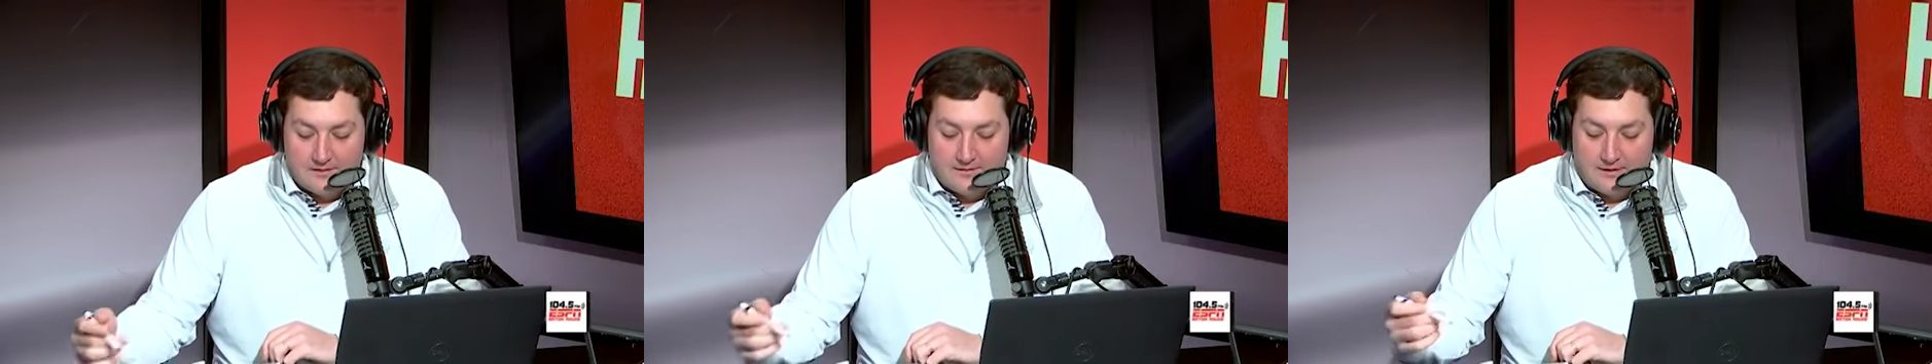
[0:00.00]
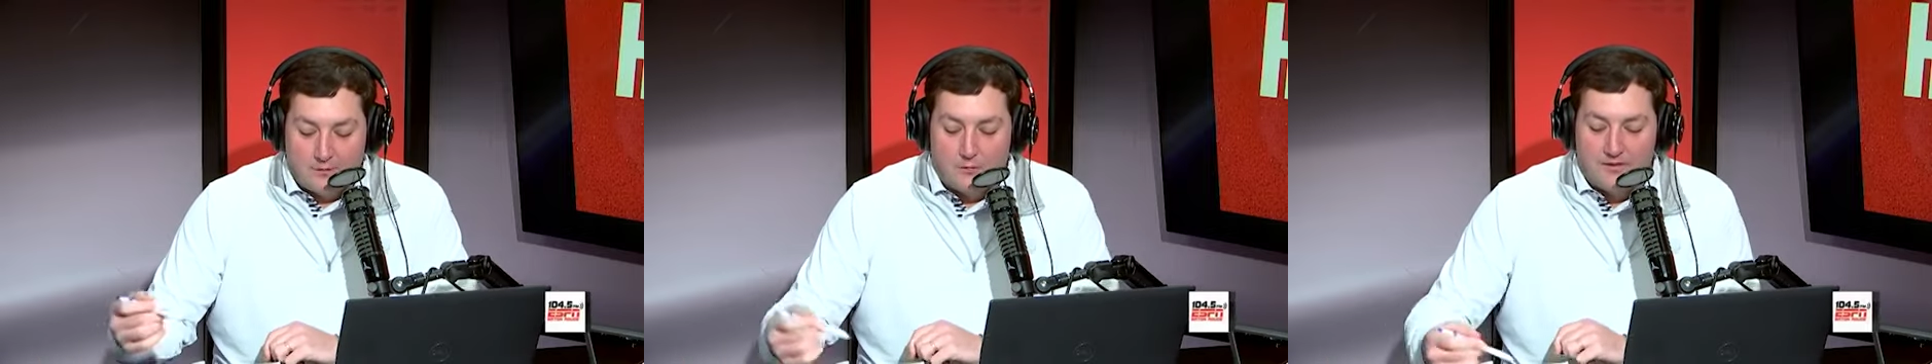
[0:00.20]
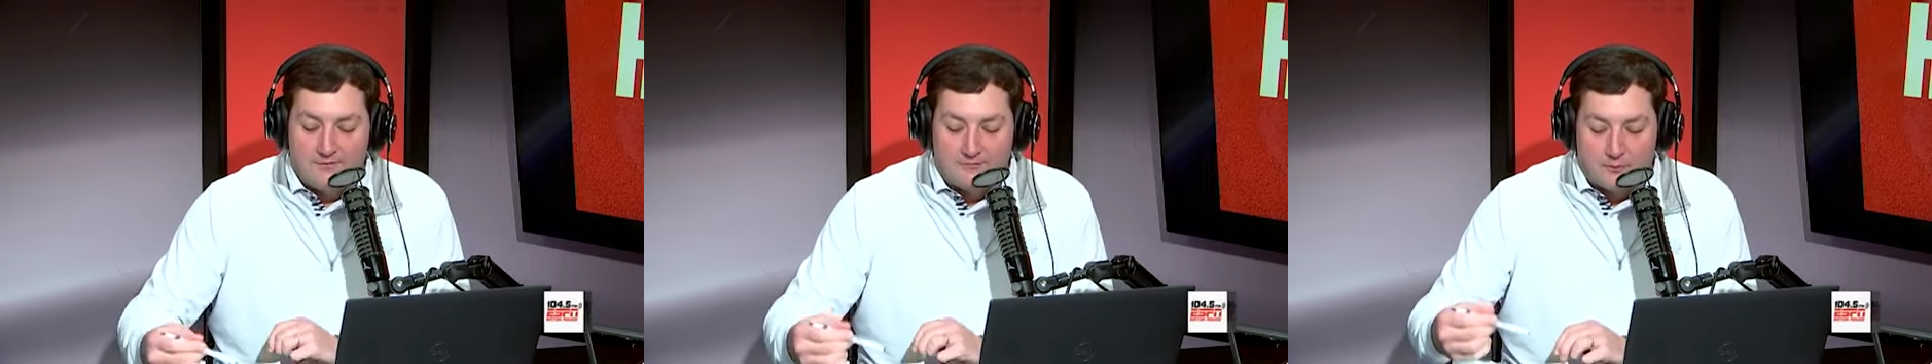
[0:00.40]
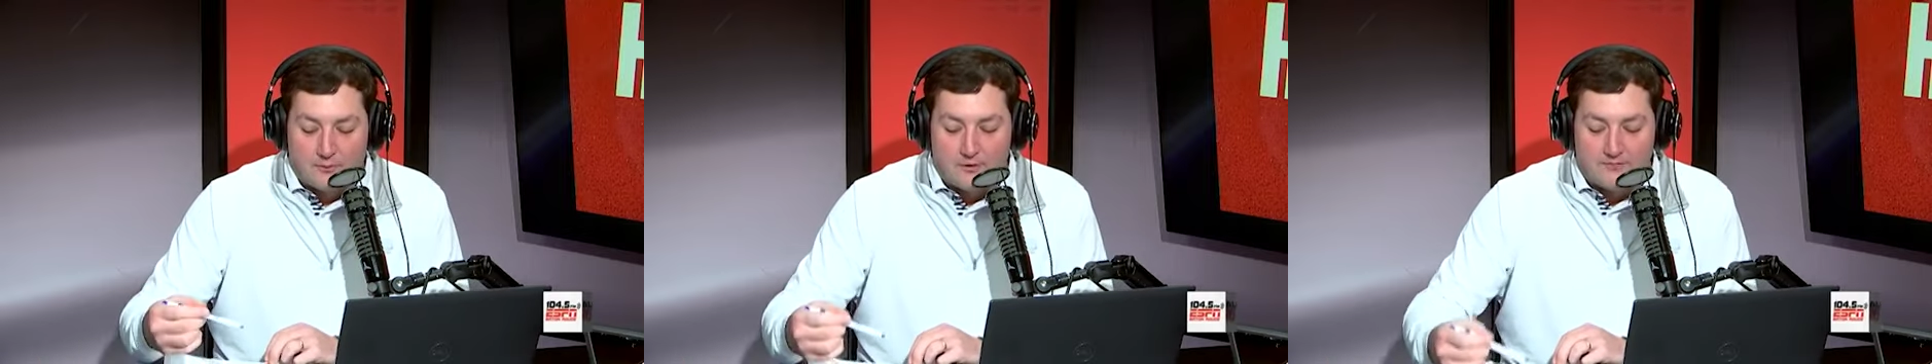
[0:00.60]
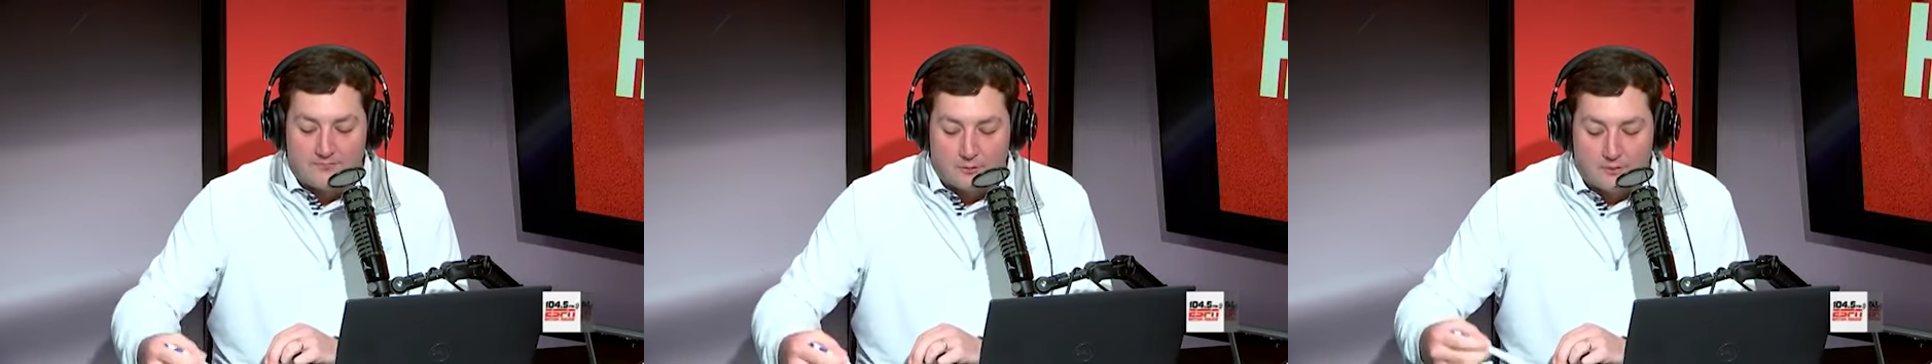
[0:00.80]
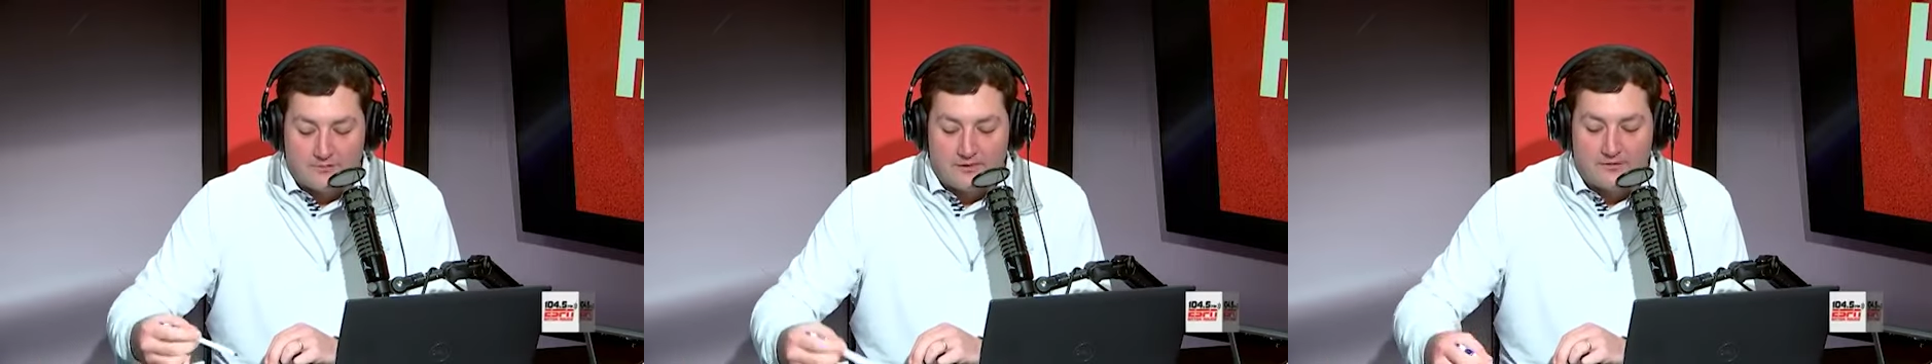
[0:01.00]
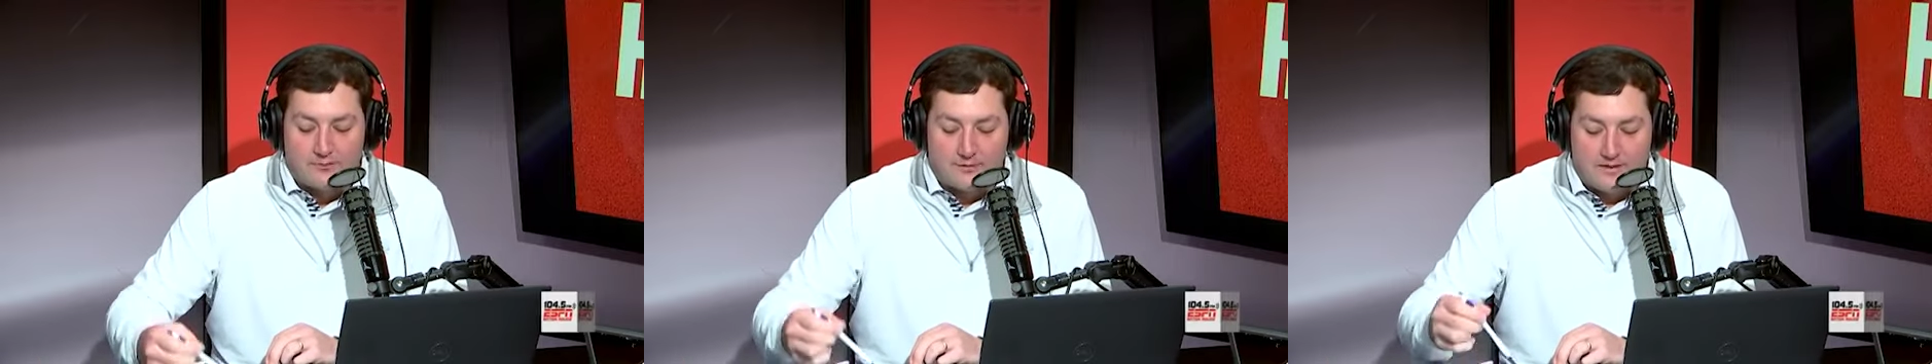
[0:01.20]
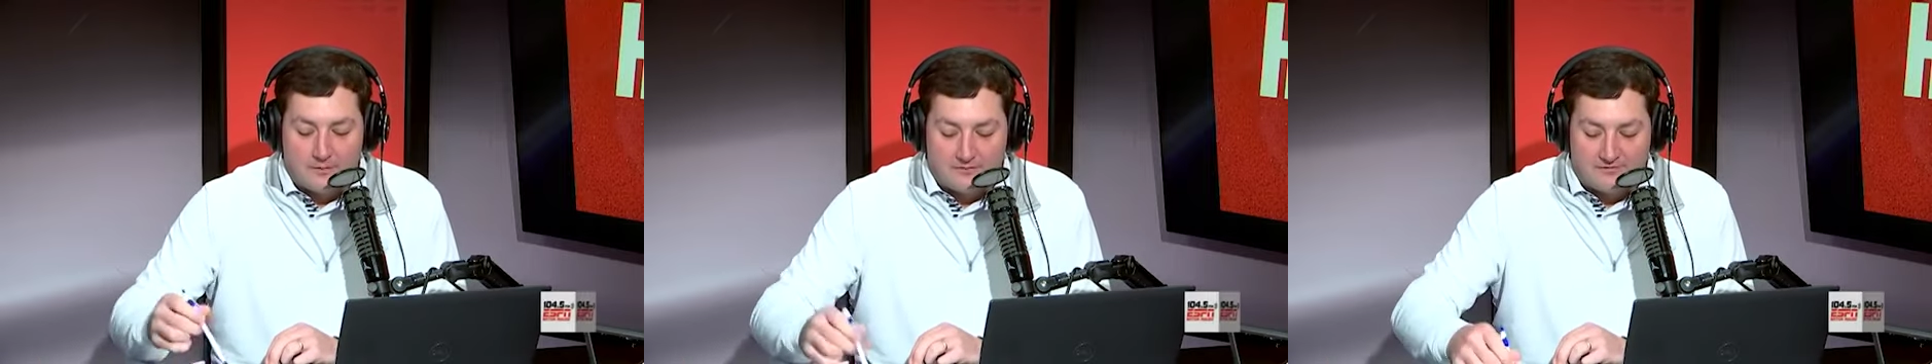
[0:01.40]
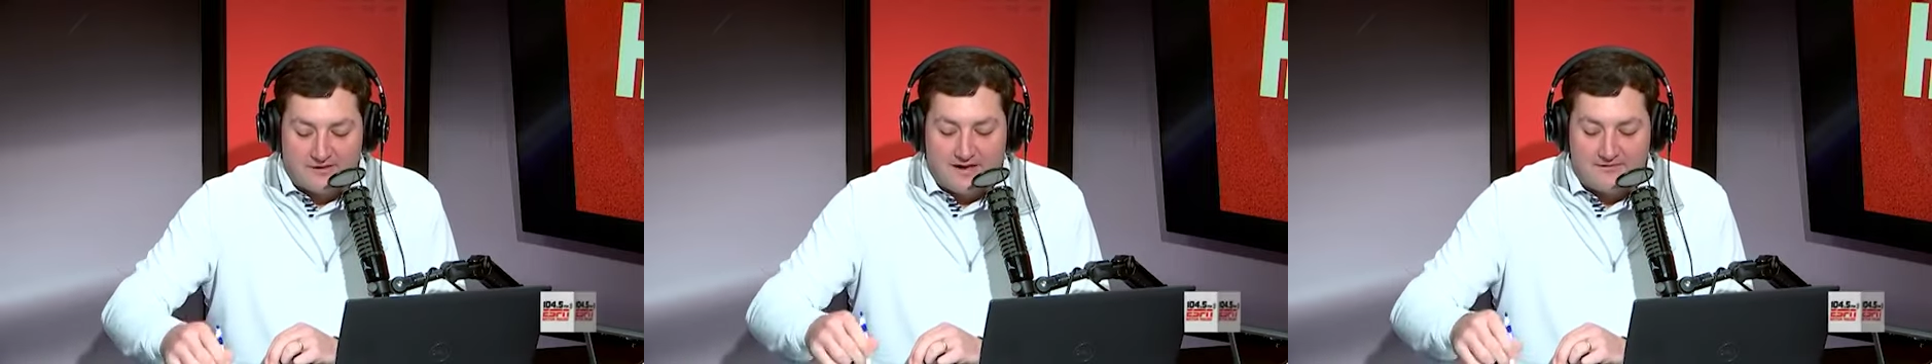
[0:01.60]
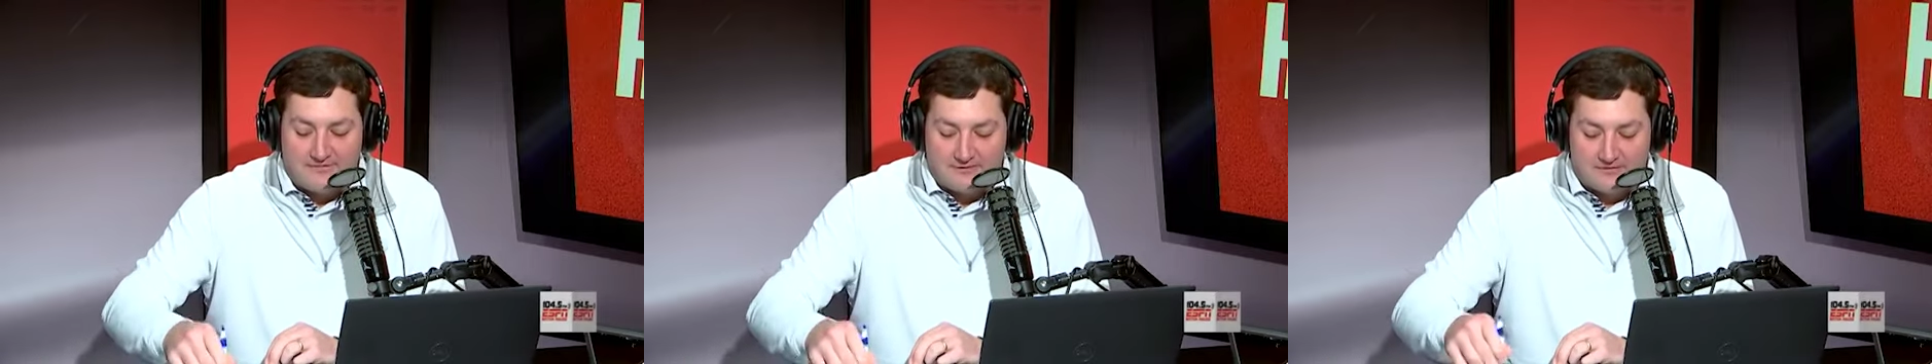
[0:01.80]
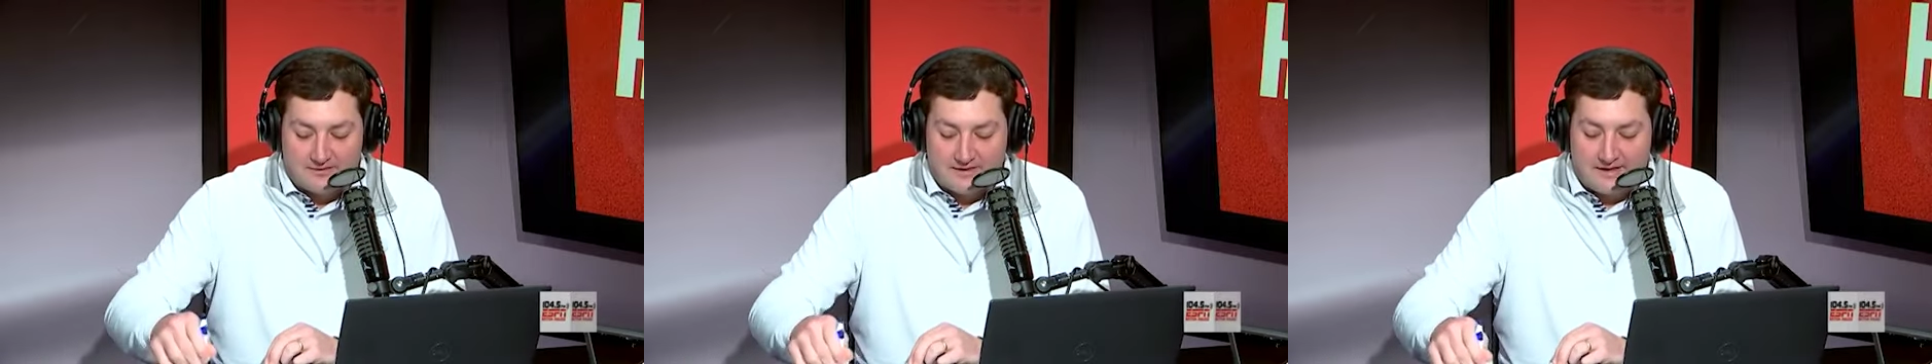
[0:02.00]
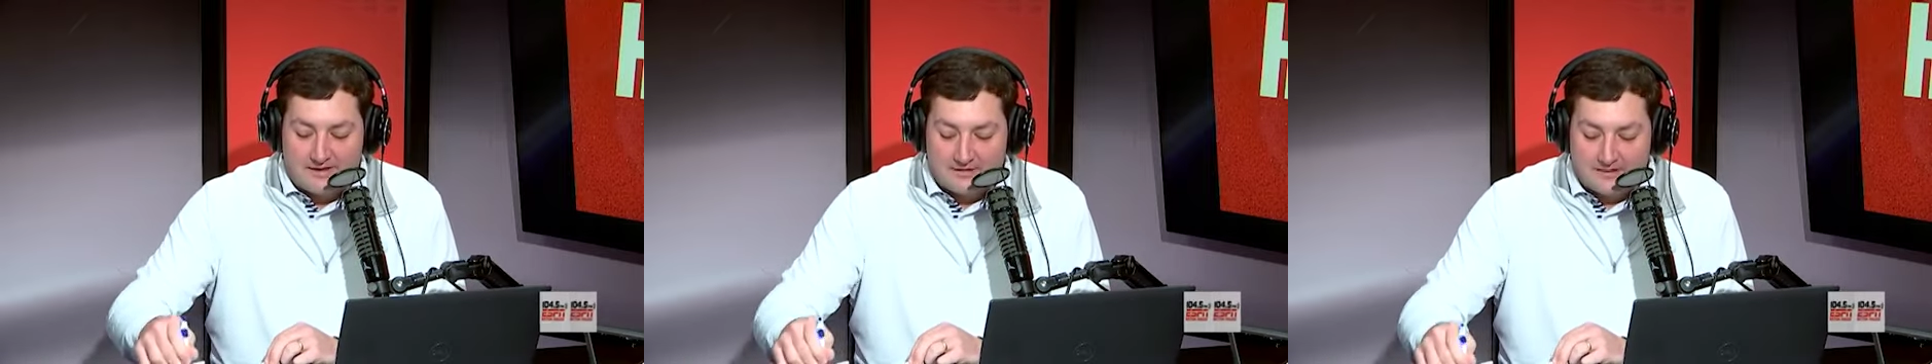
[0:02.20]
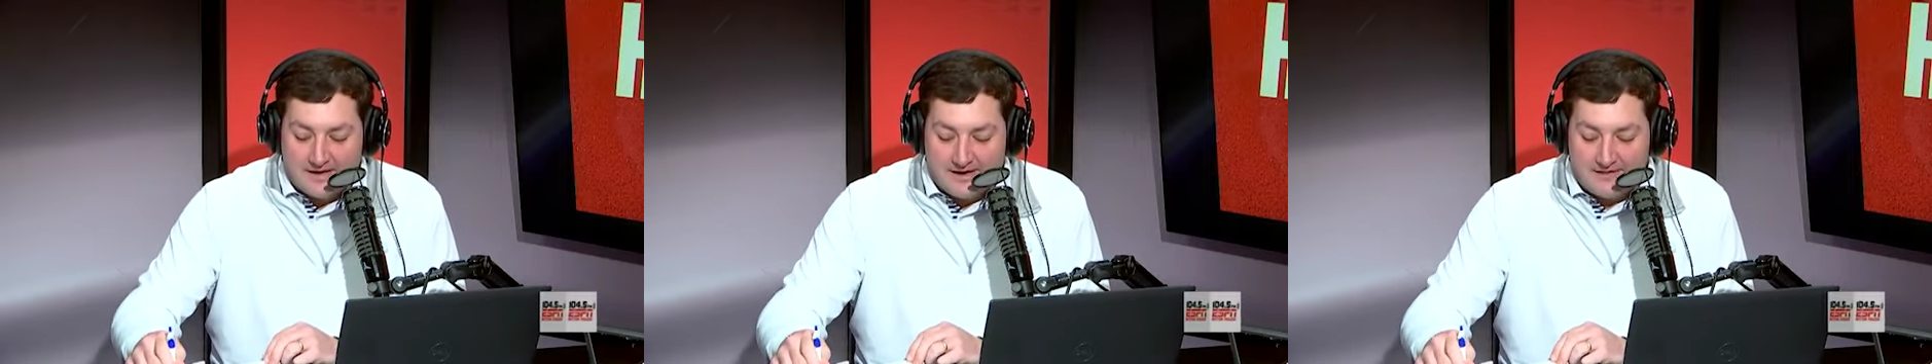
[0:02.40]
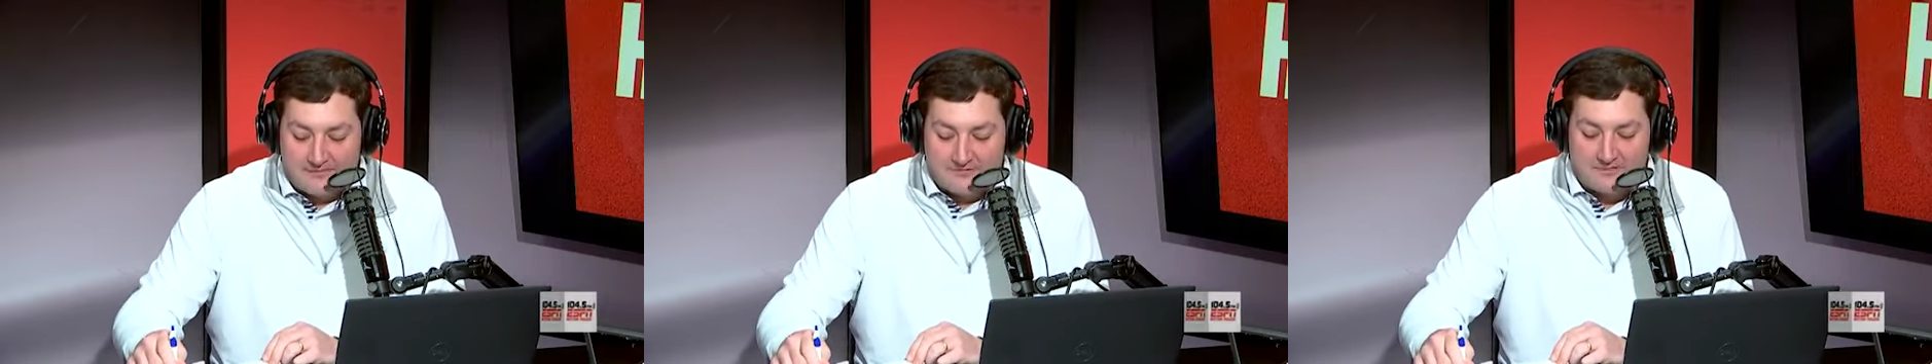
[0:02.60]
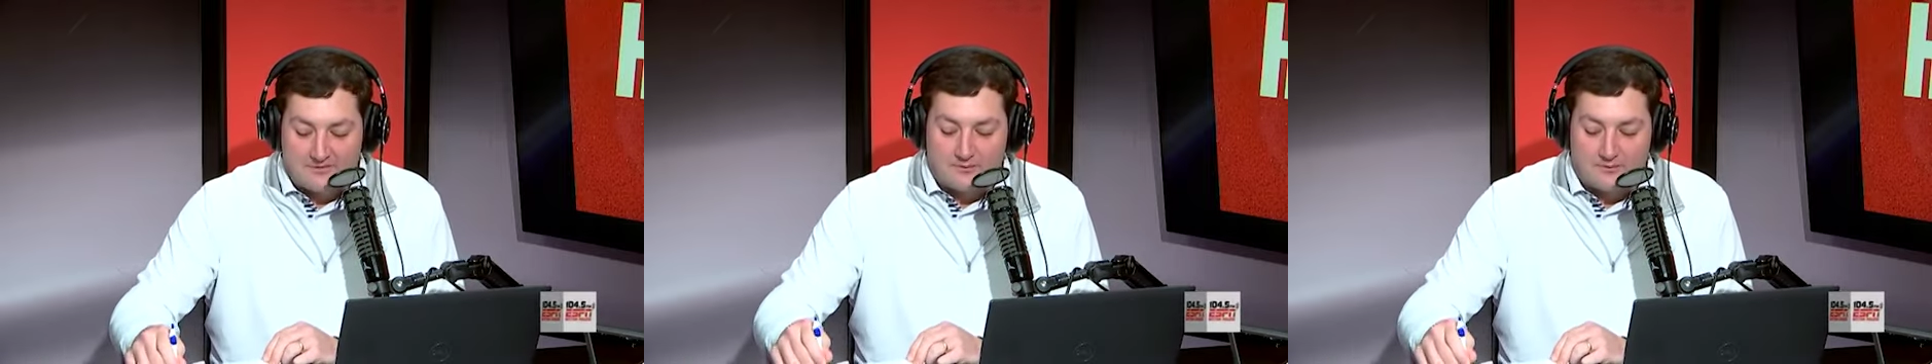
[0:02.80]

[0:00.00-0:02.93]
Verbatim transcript: They went for it on 4th and 3 with 5:58 left.